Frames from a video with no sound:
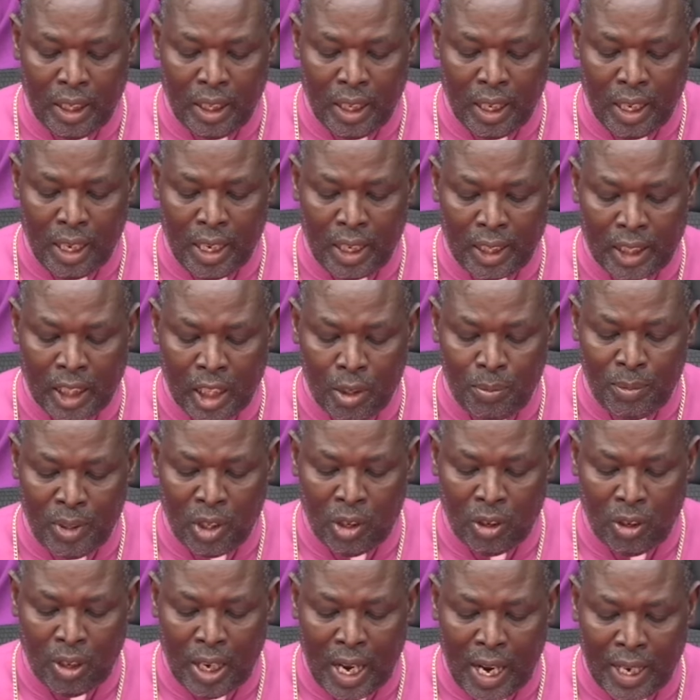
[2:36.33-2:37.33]
uh,
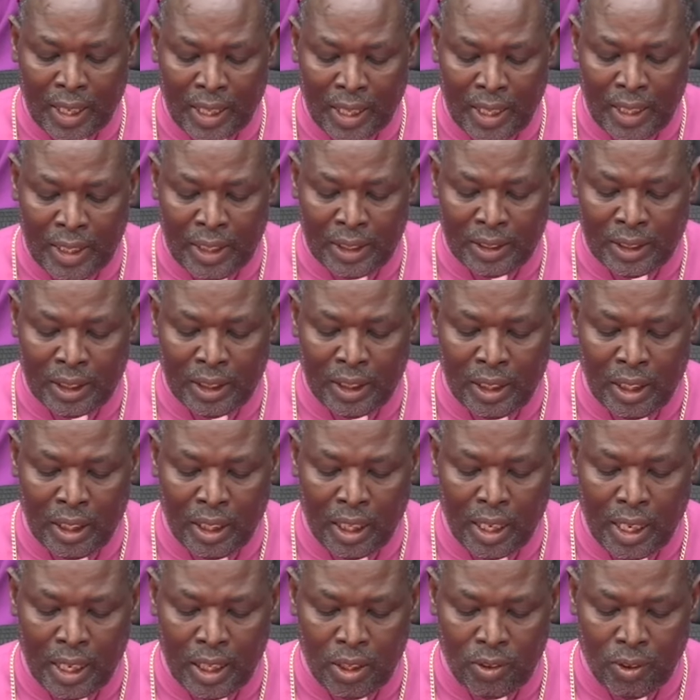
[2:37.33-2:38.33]
criminal against
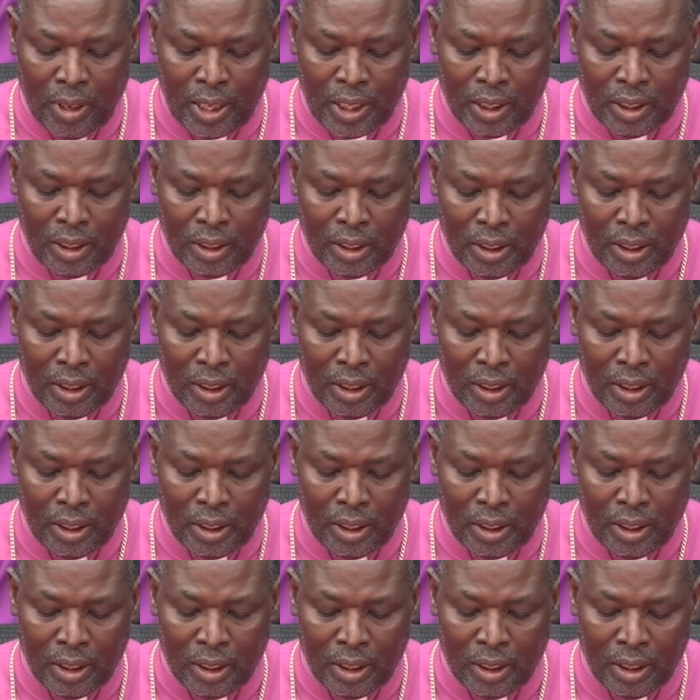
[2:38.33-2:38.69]
anyone.